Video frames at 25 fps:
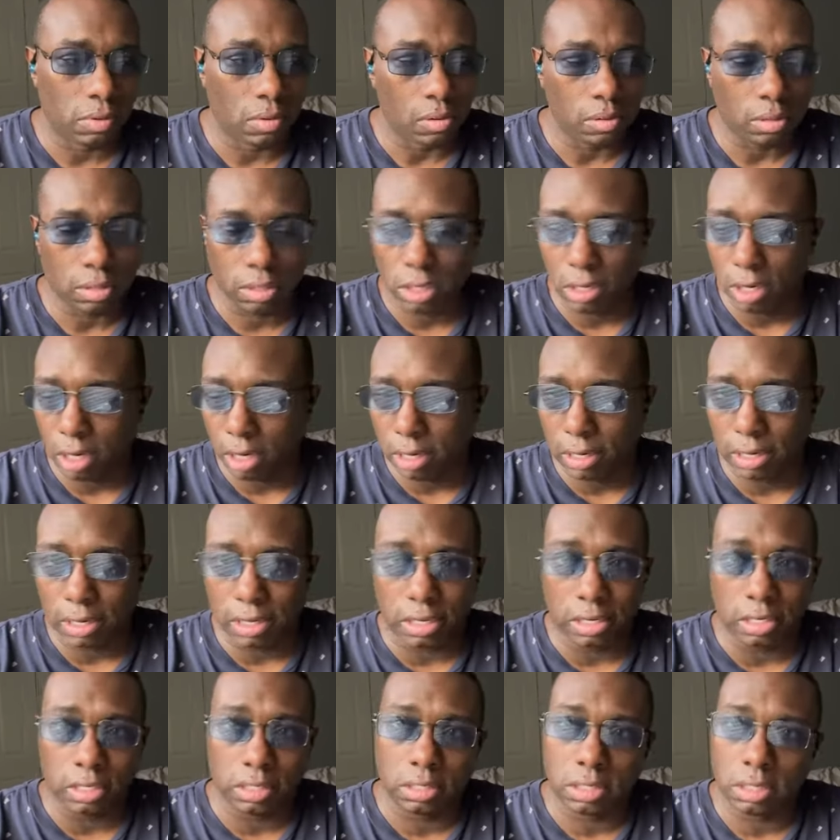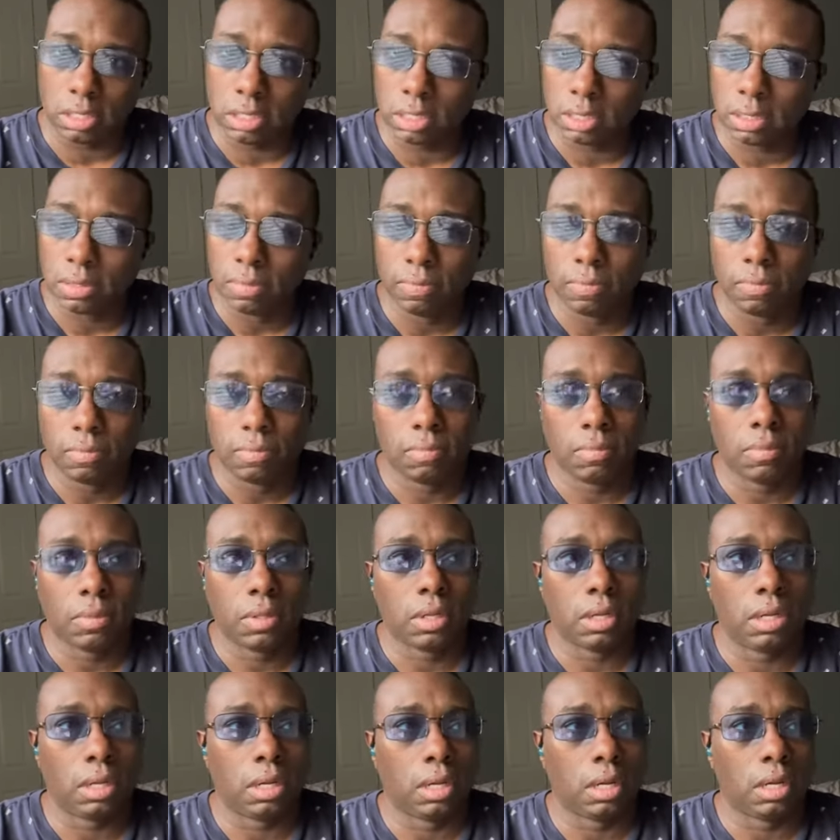Guards,
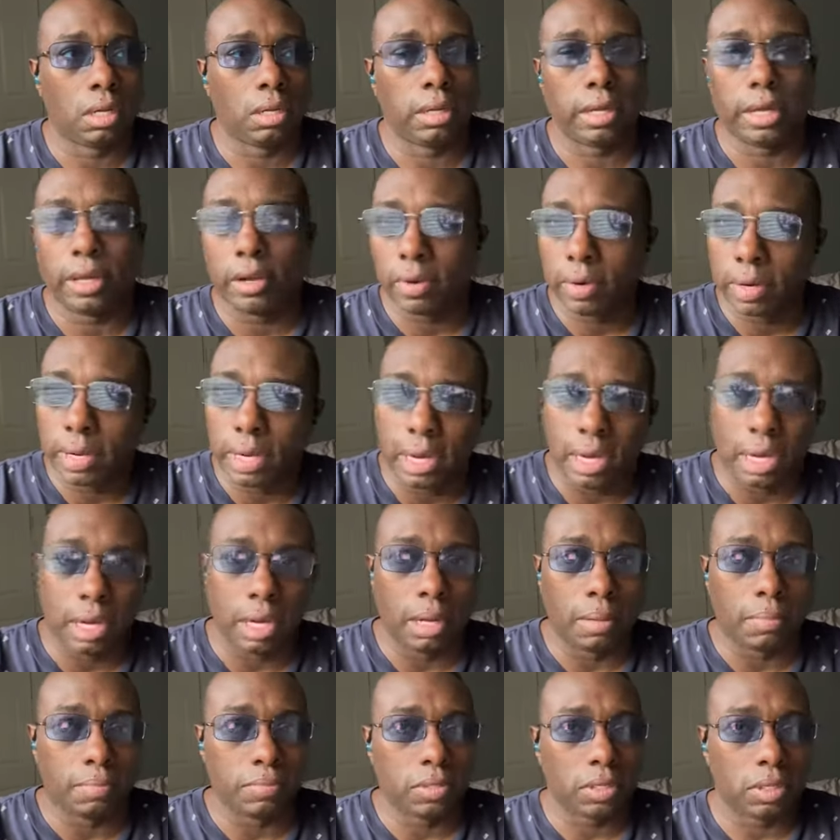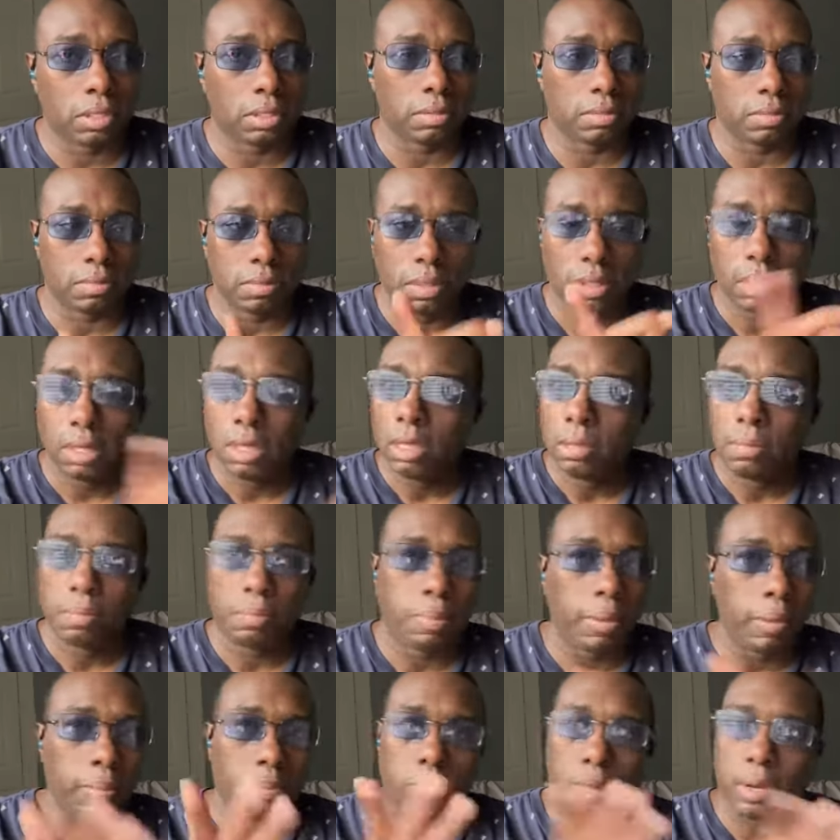intercom,
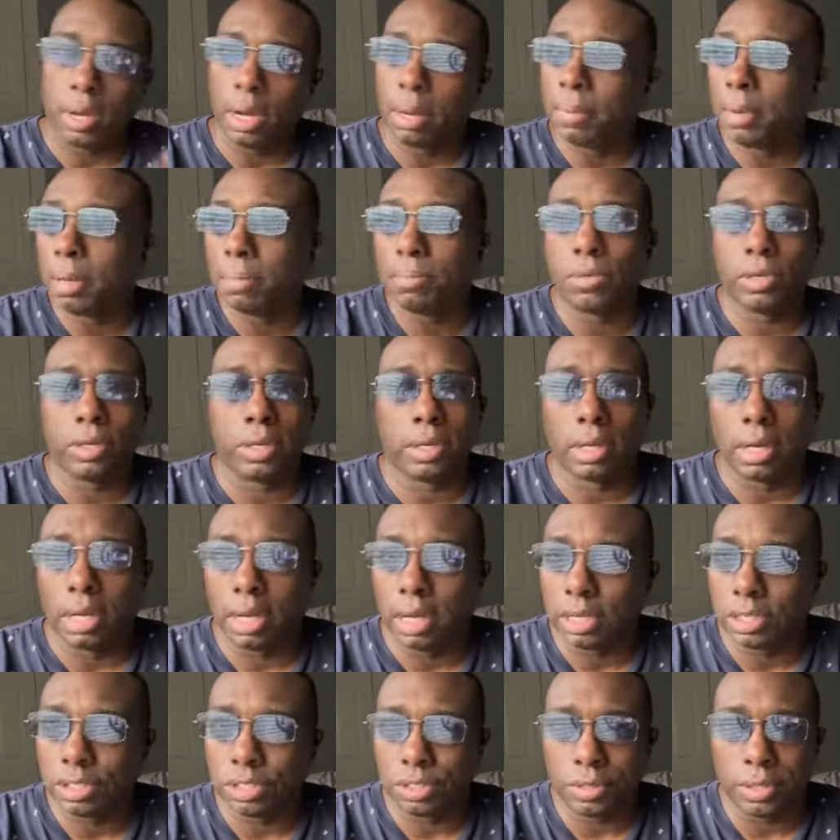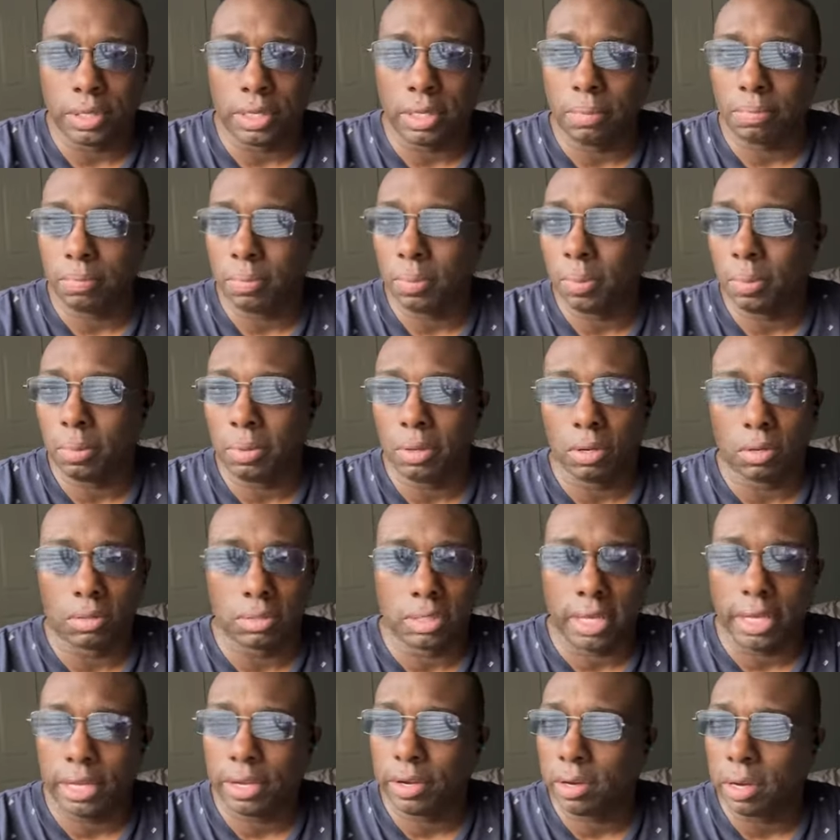people come up and do your laundry,
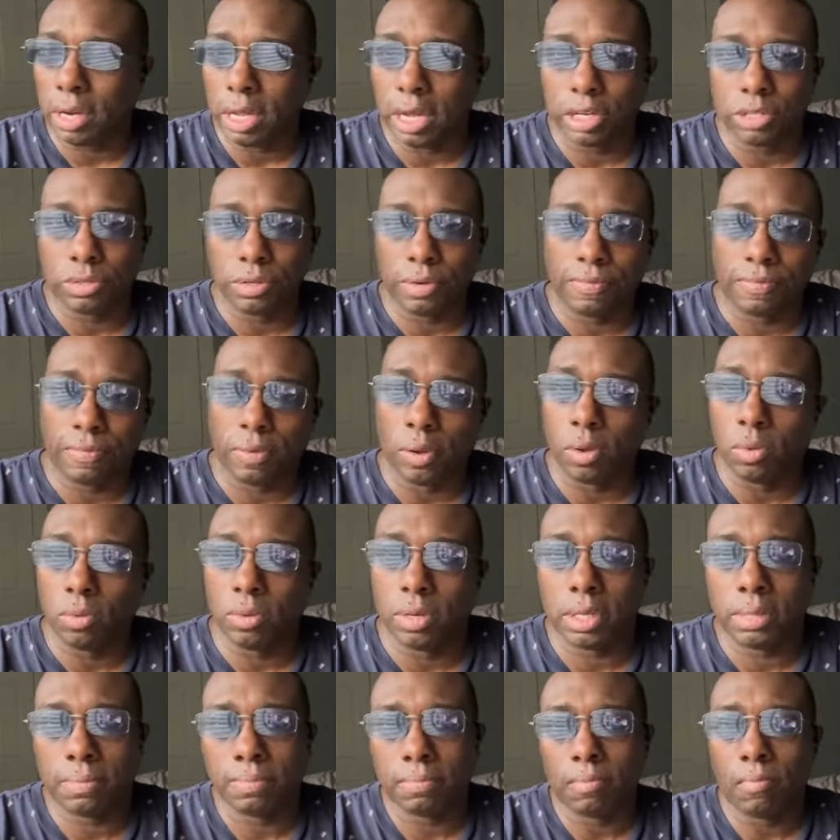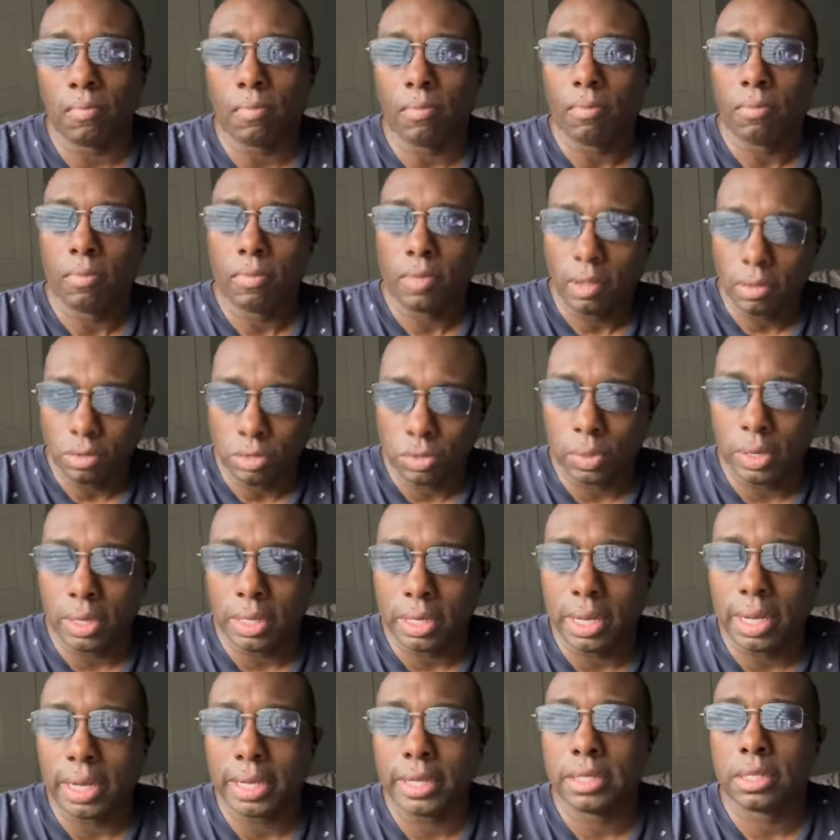take your laundry, fold it. It was really
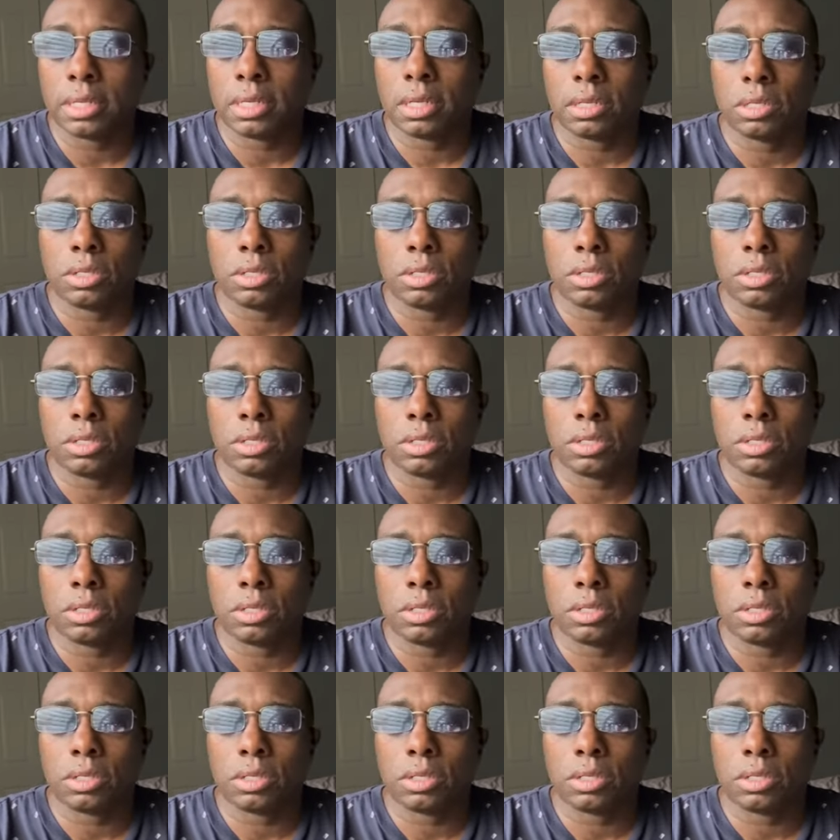nice.